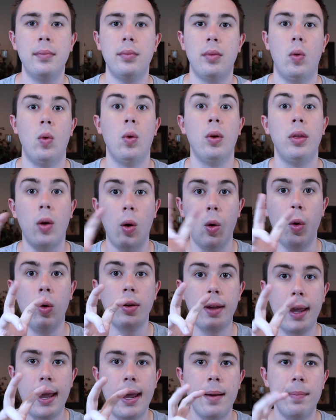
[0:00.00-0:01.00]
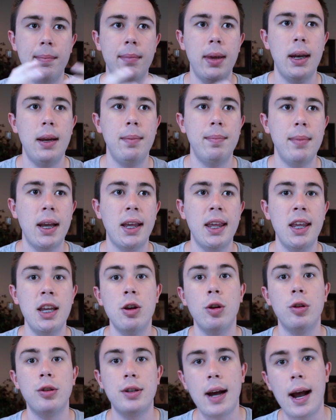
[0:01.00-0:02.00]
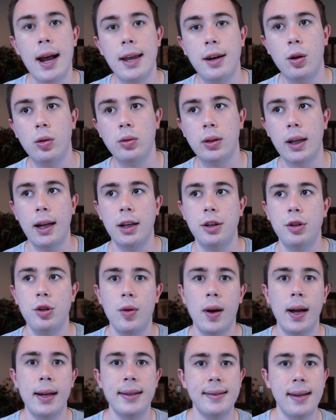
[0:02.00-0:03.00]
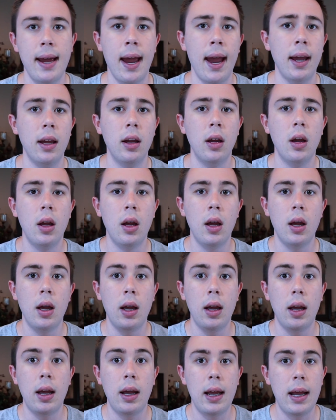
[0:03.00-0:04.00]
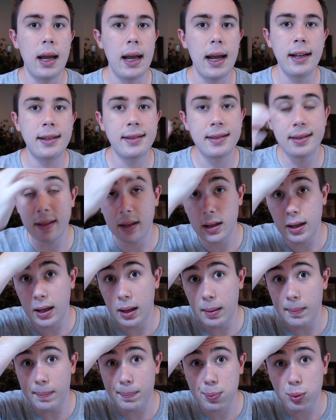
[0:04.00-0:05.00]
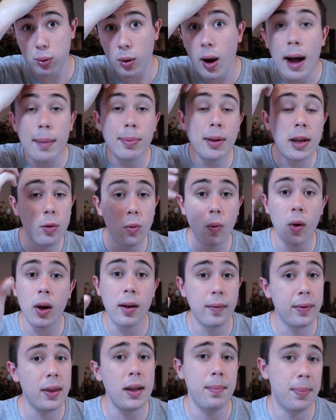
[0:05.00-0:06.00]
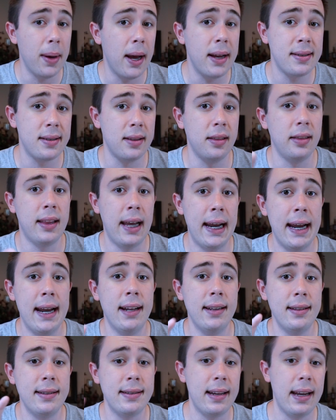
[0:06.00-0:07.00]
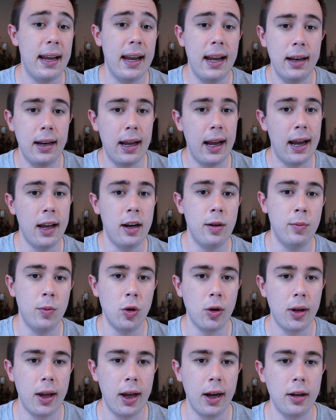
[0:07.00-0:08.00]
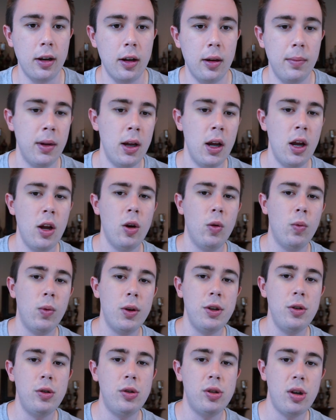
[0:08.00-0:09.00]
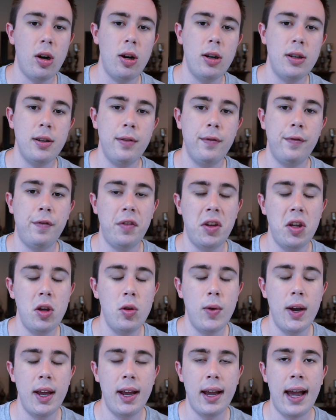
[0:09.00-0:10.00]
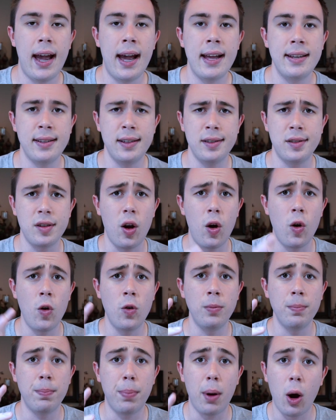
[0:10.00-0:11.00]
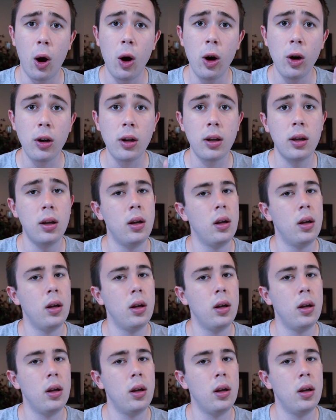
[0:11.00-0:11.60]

or the old Camp Mini Mickey or Dino Land USA, it's probably one of the best lands in Animal Kingdom. When you start to view it as its own park,